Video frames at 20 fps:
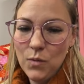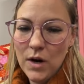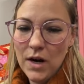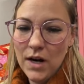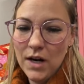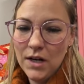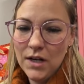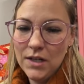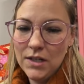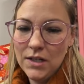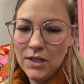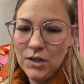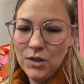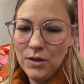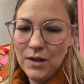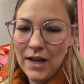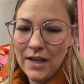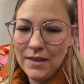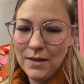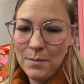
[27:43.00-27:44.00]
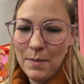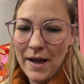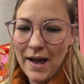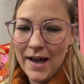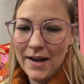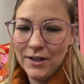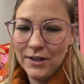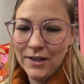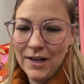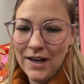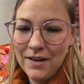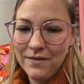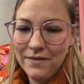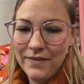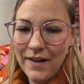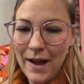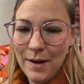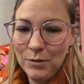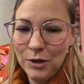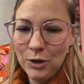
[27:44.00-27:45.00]
where did you get the pattern and
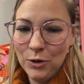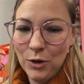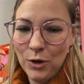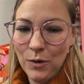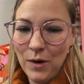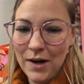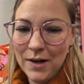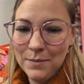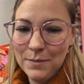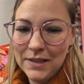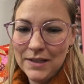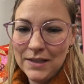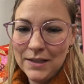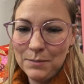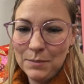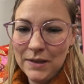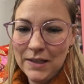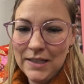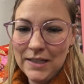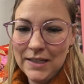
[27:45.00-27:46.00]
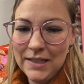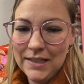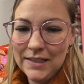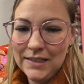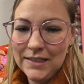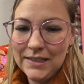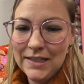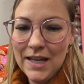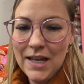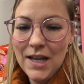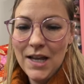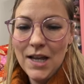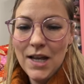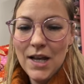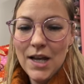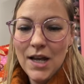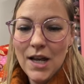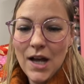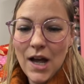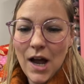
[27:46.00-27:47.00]
fabric requirements, please?
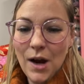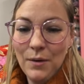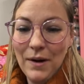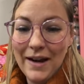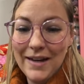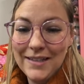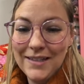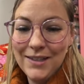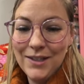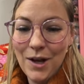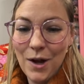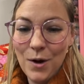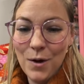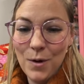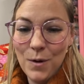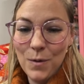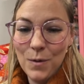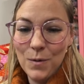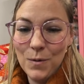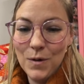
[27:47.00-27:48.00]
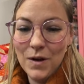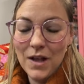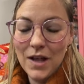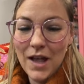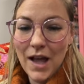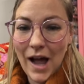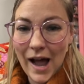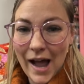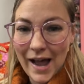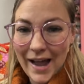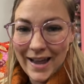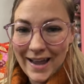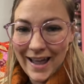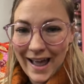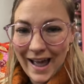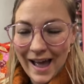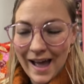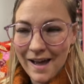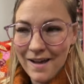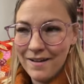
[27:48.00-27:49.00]
All right, so I
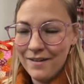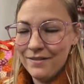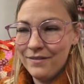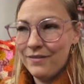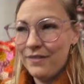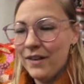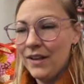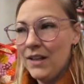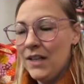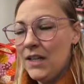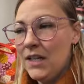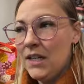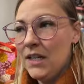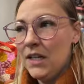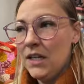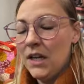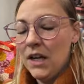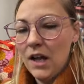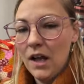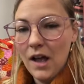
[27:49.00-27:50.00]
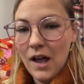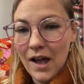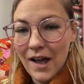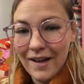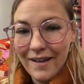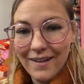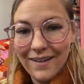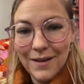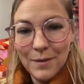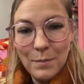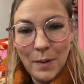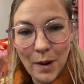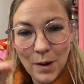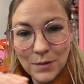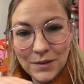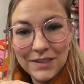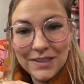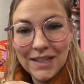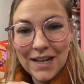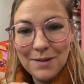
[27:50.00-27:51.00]
have a
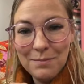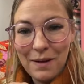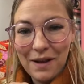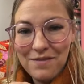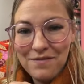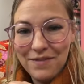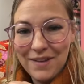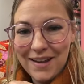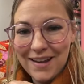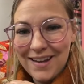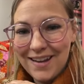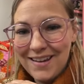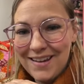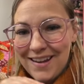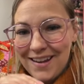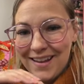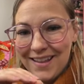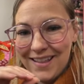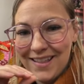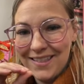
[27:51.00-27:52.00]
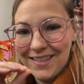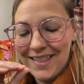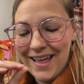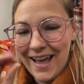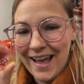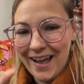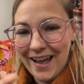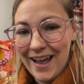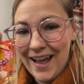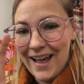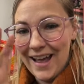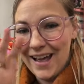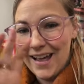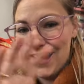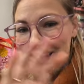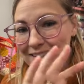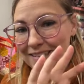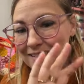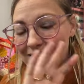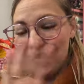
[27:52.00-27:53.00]
post in my feed that
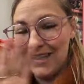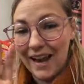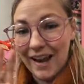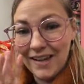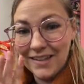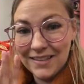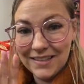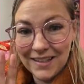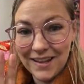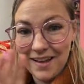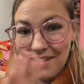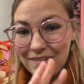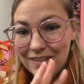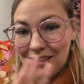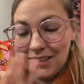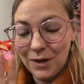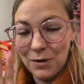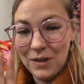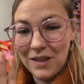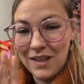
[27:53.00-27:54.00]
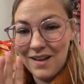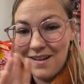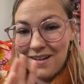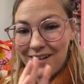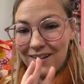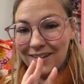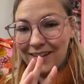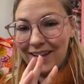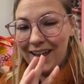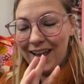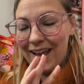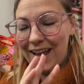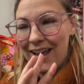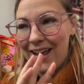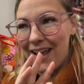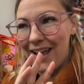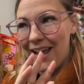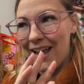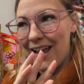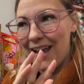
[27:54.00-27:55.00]
has the dates of the sew along.
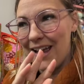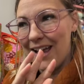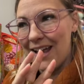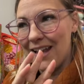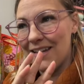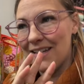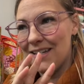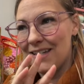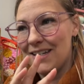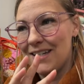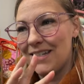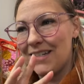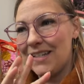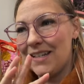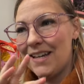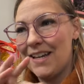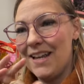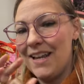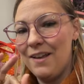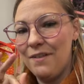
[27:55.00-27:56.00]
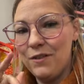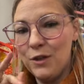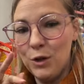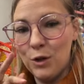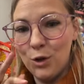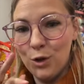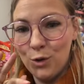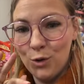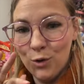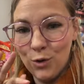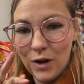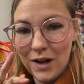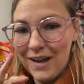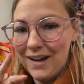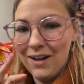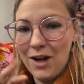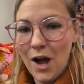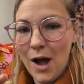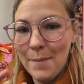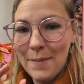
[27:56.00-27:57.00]
And if you
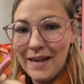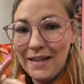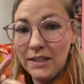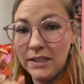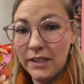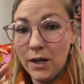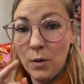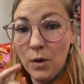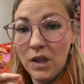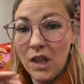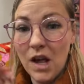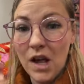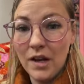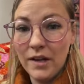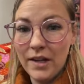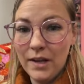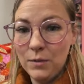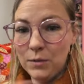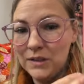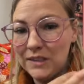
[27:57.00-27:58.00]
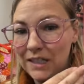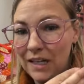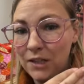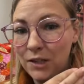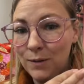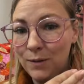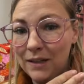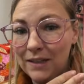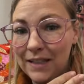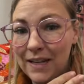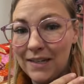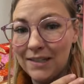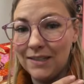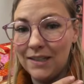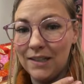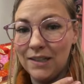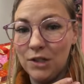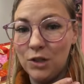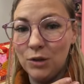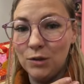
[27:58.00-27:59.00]
comment sew along, it will send you a link
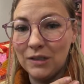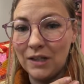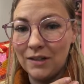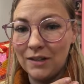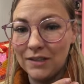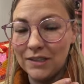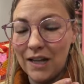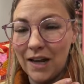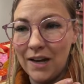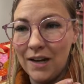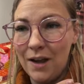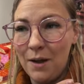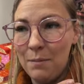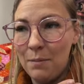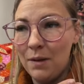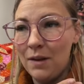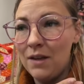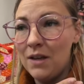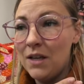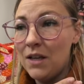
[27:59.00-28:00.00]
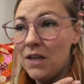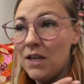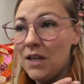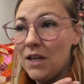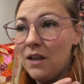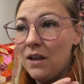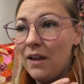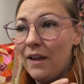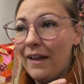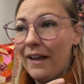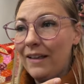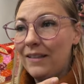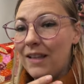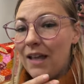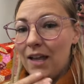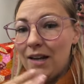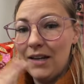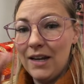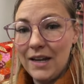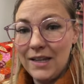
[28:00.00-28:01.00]
to the newsletter sign up. And
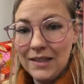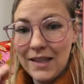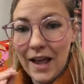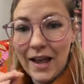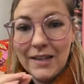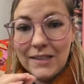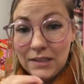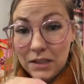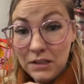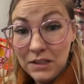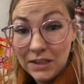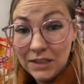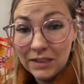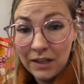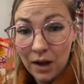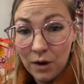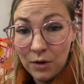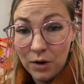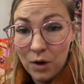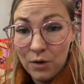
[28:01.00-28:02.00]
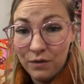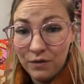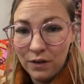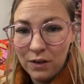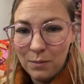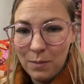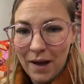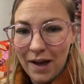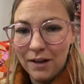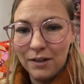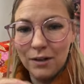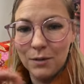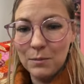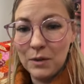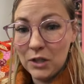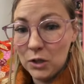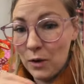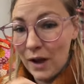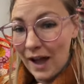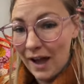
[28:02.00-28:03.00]
then in that is a discount code for the pattern.
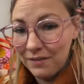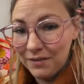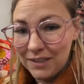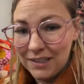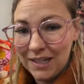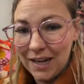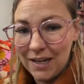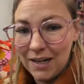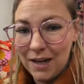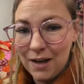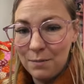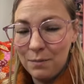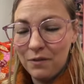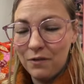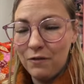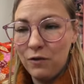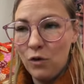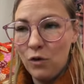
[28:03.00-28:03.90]
But you have to sign up